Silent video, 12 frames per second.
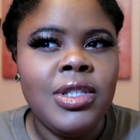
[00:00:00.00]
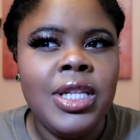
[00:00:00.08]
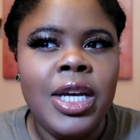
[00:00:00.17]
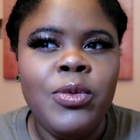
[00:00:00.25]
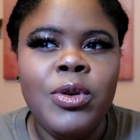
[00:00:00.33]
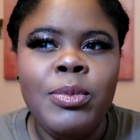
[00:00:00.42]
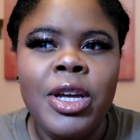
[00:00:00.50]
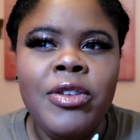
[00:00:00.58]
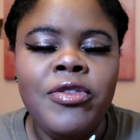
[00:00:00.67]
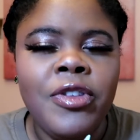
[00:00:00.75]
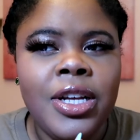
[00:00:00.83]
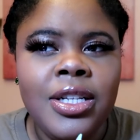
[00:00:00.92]
like one of my
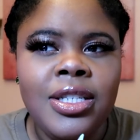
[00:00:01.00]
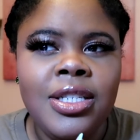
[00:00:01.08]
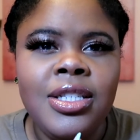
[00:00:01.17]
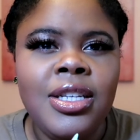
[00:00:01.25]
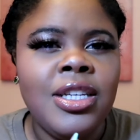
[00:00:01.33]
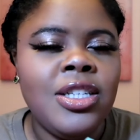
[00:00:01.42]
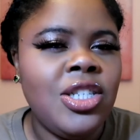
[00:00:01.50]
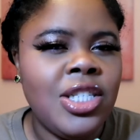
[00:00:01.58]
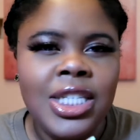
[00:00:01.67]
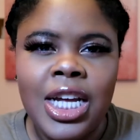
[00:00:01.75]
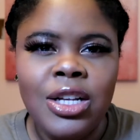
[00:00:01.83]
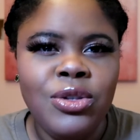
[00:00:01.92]
friends
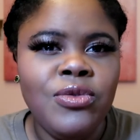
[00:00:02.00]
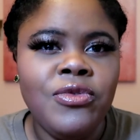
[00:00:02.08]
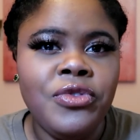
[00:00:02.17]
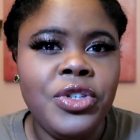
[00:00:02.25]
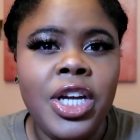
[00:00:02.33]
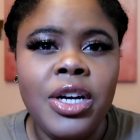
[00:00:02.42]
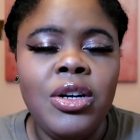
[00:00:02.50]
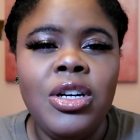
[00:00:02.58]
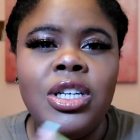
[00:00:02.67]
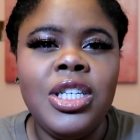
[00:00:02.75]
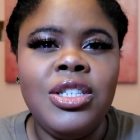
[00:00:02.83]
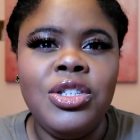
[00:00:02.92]
she's not gluten free at
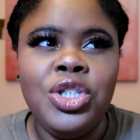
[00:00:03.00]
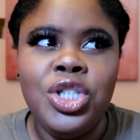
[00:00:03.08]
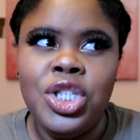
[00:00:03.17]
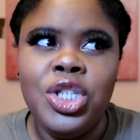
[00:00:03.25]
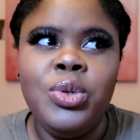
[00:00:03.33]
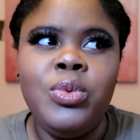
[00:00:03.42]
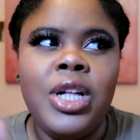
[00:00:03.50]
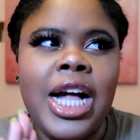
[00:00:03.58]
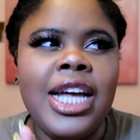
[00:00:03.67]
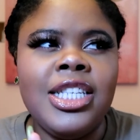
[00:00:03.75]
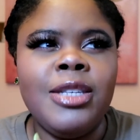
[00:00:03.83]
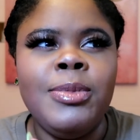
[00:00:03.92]
all and she will
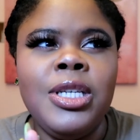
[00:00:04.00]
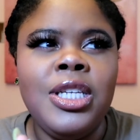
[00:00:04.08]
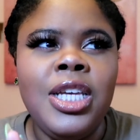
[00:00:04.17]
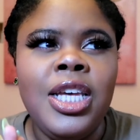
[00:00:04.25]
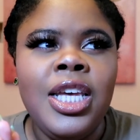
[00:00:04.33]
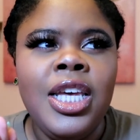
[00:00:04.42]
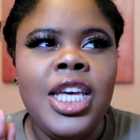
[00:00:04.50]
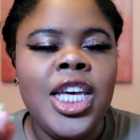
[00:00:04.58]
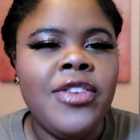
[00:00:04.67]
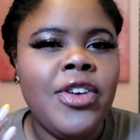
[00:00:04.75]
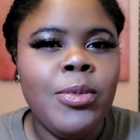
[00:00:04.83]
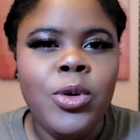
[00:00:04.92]
ask me
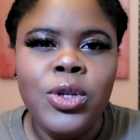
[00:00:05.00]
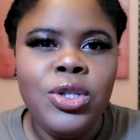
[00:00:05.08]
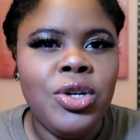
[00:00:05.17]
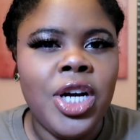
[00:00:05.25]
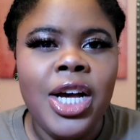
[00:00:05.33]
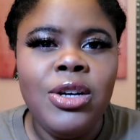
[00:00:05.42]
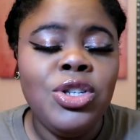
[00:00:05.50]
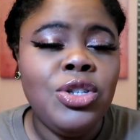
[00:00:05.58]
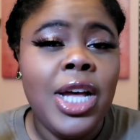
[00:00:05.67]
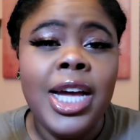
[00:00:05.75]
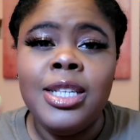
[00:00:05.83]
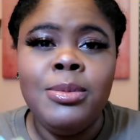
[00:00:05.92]
if i'm going to her house
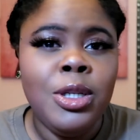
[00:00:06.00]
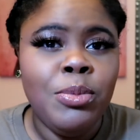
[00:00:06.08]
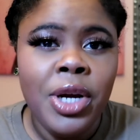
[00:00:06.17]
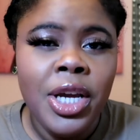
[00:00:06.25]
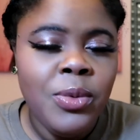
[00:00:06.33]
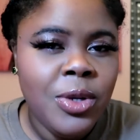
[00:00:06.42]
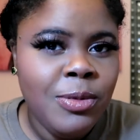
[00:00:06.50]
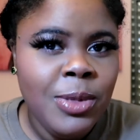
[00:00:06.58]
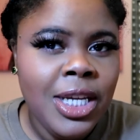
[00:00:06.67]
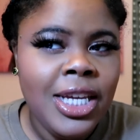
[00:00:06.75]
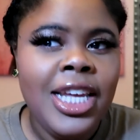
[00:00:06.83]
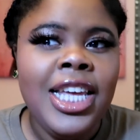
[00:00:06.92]
she'll ask me to bring it with
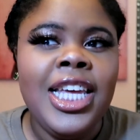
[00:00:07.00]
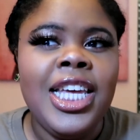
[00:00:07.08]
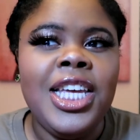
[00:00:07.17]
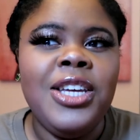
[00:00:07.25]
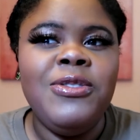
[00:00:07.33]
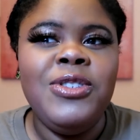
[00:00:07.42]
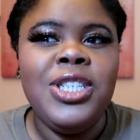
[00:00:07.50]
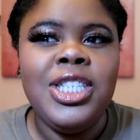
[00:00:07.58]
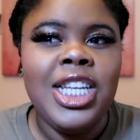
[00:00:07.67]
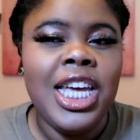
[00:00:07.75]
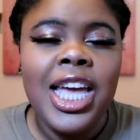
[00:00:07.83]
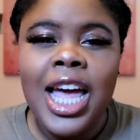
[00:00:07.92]
me if
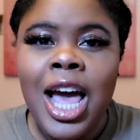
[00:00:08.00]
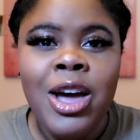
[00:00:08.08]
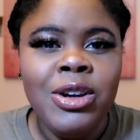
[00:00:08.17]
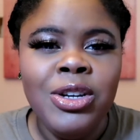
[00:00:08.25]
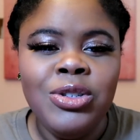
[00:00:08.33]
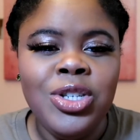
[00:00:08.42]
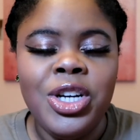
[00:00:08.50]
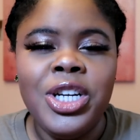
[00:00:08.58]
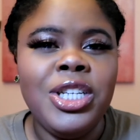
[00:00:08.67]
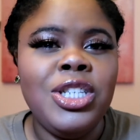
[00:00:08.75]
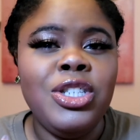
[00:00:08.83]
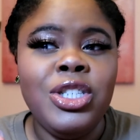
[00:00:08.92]
she's like at no
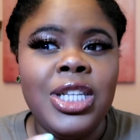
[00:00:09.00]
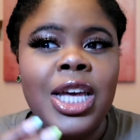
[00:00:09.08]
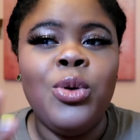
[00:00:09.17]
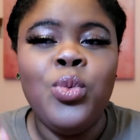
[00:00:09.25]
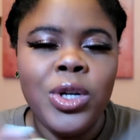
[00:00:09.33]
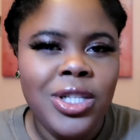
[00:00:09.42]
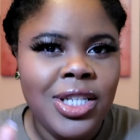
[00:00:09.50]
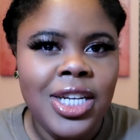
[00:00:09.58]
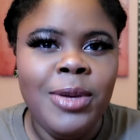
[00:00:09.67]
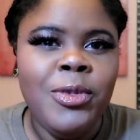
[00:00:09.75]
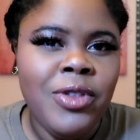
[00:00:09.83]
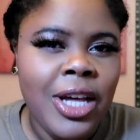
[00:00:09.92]
target she's like what's the
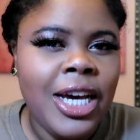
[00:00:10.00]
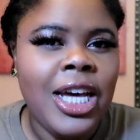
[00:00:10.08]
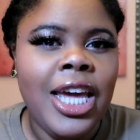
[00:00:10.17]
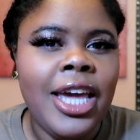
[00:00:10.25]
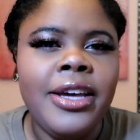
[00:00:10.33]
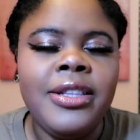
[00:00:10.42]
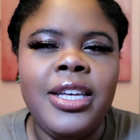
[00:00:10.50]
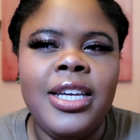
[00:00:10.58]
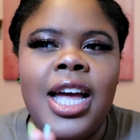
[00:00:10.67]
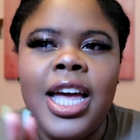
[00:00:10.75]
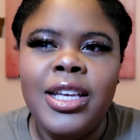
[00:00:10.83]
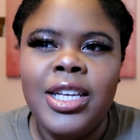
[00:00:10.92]
name of that cake
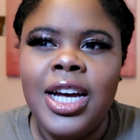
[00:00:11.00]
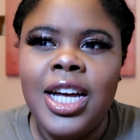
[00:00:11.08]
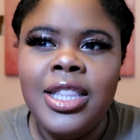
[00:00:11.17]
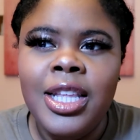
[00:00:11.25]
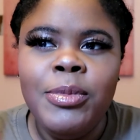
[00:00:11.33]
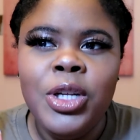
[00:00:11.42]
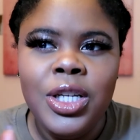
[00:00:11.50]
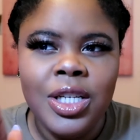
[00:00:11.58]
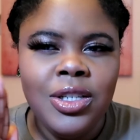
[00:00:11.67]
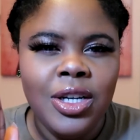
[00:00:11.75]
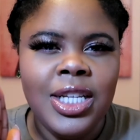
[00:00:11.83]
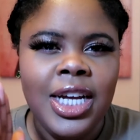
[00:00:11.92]
like i got them
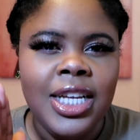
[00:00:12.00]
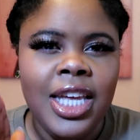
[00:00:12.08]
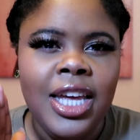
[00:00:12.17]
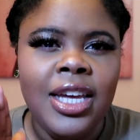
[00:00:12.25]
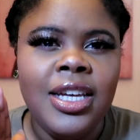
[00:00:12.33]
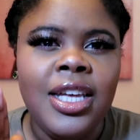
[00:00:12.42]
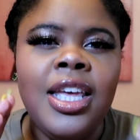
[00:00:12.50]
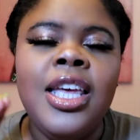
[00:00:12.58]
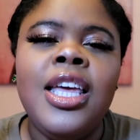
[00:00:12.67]
hooked on that cake